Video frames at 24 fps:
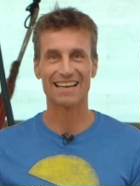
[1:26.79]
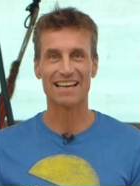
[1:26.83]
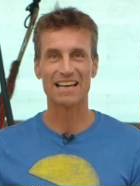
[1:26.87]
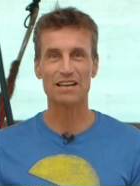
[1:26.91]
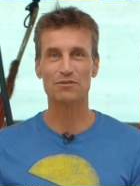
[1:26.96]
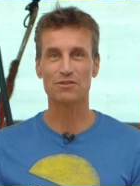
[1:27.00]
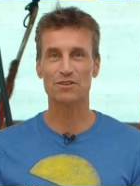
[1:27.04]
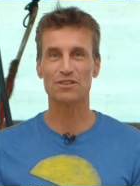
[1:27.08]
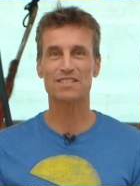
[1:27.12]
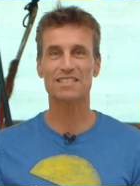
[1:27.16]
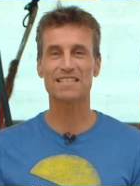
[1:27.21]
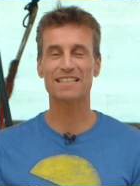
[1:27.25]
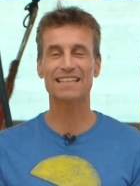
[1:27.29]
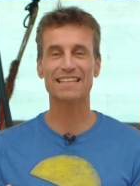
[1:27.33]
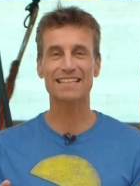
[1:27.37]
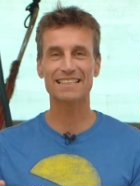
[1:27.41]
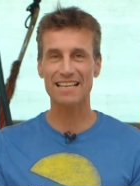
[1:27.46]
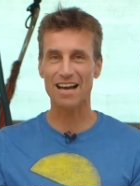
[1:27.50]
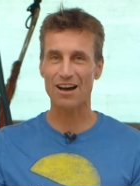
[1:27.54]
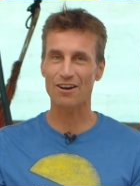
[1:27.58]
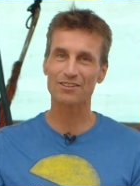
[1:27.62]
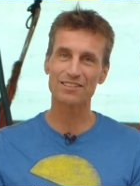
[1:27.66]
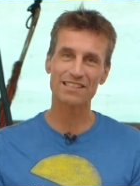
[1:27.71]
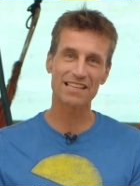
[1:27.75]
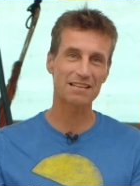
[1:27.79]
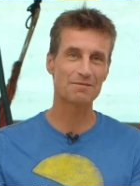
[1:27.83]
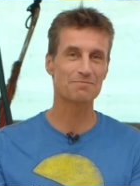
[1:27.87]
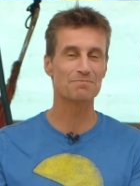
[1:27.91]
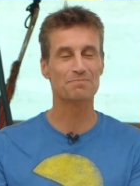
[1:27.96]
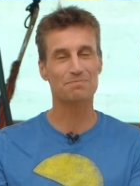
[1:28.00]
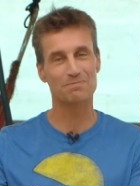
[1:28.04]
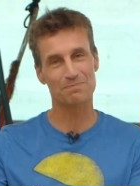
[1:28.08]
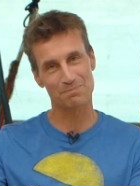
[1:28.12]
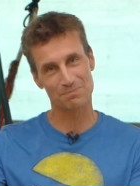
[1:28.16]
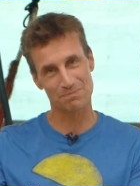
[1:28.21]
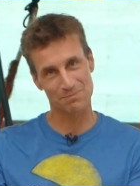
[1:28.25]
If you're sitting down, you can
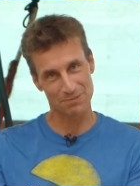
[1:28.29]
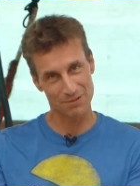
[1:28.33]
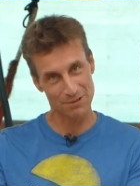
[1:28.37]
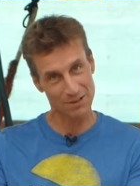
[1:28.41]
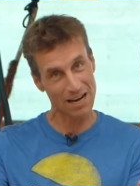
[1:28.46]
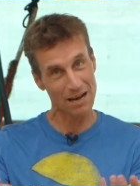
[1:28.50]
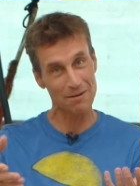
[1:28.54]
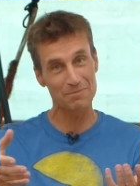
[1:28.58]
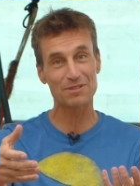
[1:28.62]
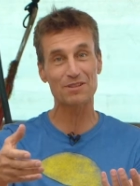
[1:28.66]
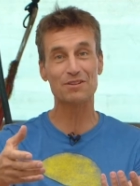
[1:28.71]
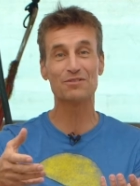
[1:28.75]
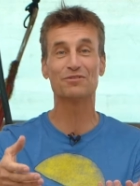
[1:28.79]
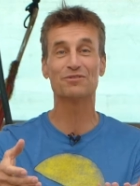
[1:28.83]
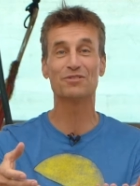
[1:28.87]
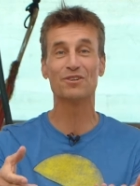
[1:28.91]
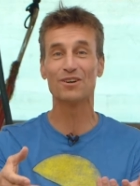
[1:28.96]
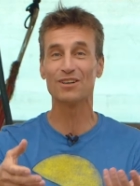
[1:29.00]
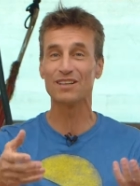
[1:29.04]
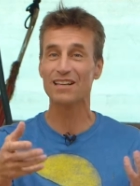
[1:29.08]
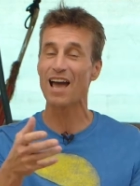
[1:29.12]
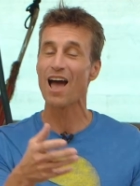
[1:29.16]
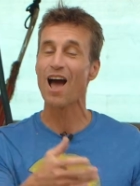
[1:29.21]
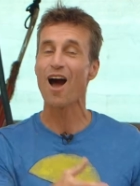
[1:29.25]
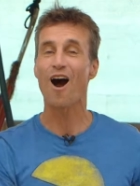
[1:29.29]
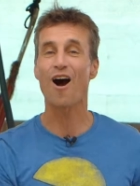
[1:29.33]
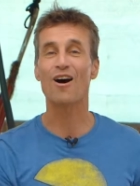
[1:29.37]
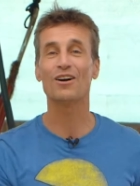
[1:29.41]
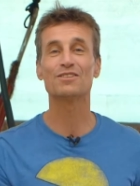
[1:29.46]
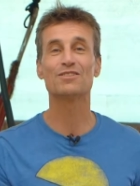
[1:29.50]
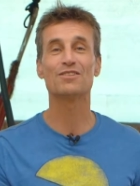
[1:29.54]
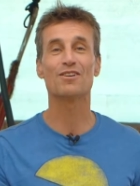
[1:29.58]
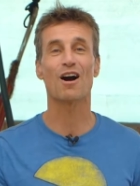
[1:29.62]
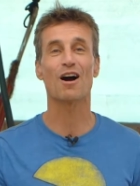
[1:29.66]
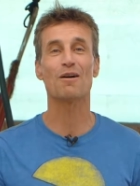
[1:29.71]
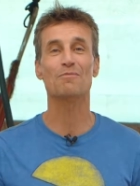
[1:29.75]
put up your foot
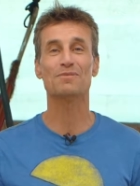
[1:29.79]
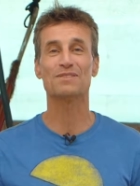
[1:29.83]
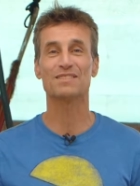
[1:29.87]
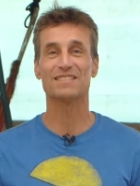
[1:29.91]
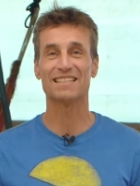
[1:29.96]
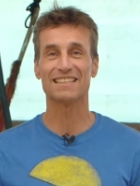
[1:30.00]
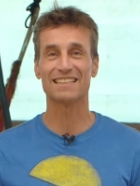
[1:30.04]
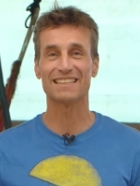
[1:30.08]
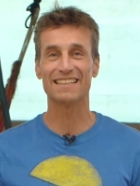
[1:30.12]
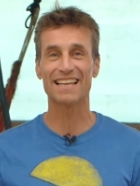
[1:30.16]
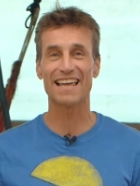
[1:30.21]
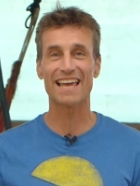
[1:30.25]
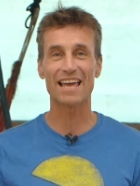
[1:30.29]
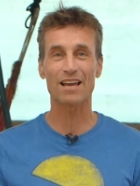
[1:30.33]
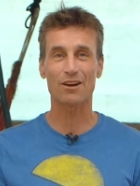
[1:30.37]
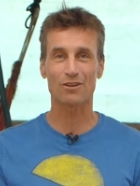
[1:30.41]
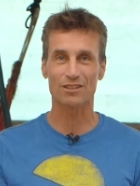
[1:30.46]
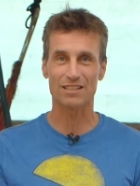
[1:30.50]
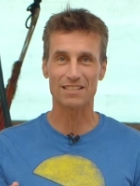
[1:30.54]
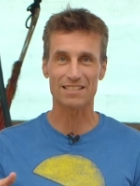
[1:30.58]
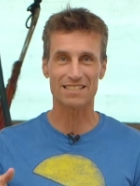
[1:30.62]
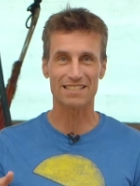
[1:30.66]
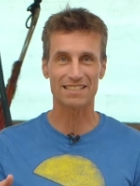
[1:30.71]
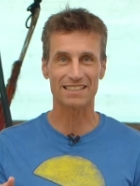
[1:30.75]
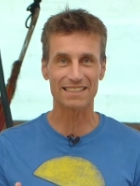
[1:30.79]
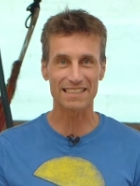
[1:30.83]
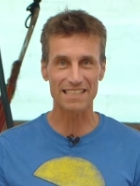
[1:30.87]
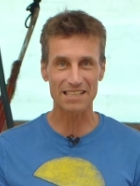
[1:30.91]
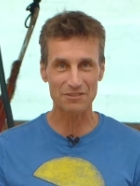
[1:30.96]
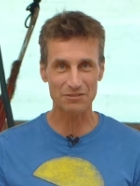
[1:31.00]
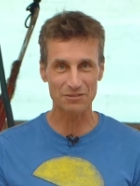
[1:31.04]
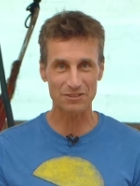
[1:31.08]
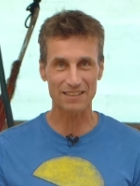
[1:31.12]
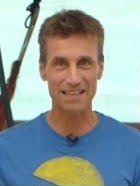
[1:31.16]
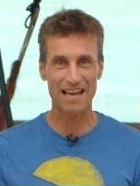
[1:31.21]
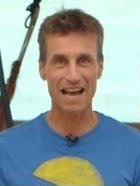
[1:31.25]
onto the opposite leg or just
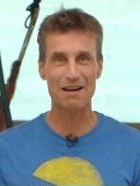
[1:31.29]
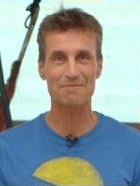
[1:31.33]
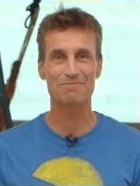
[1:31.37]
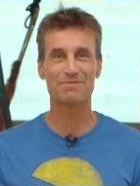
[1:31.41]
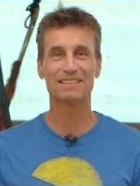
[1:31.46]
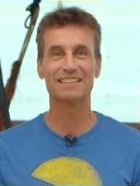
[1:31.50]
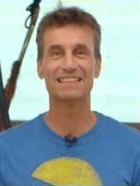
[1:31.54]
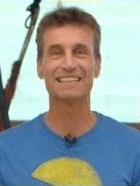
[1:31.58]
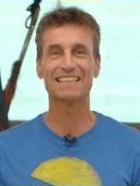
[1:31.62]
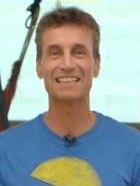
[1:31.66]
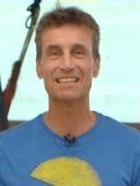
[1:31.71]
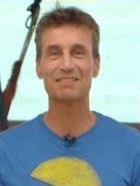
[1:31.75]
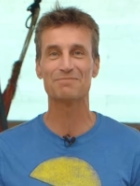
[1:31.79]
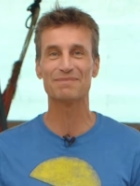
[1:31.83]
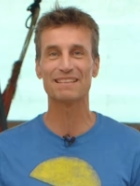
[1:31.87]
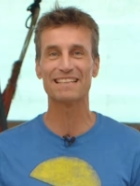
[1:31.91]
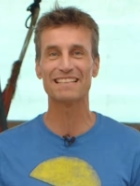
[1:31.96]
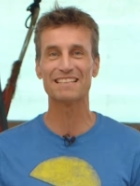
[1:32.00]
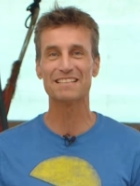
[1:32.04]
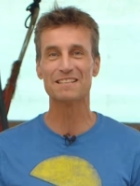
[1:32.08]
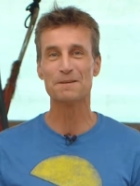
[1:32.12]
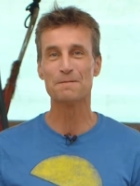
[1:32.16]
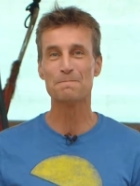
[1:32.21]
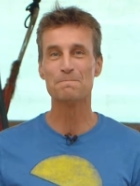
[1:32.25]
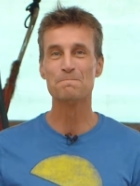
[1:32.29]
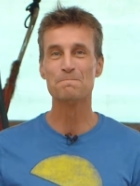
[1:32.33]
lift it up a little bit